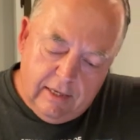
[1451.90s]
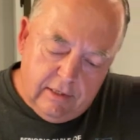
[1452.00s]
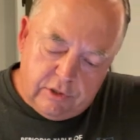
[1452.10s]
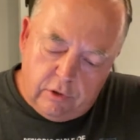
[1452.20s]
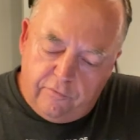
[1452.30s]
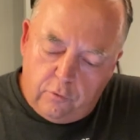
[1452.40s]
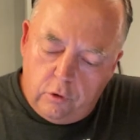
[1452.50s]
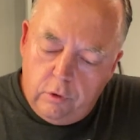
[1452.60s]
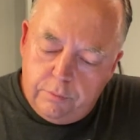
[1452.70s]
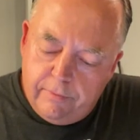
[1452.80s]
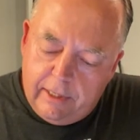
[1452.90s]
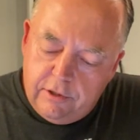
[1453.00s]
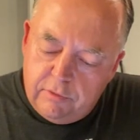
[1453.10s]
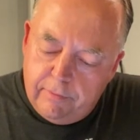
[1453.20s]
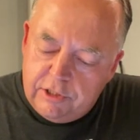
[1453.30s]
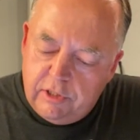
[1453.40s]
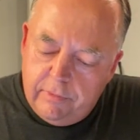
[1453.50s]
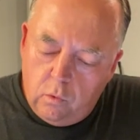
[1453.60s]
So 4 groups make this measurement.